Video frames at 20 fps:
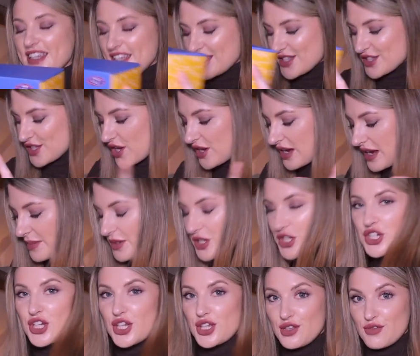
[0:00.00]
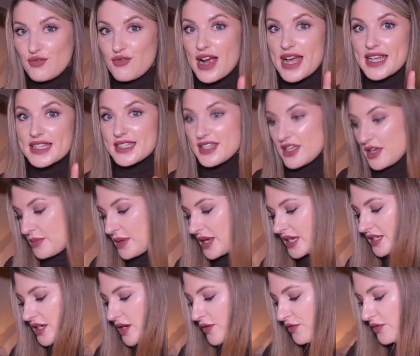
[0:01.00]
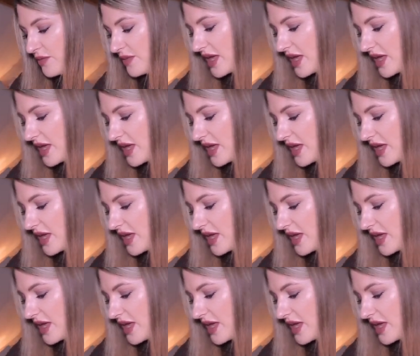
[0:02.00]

So let me show you the rest that I picked up from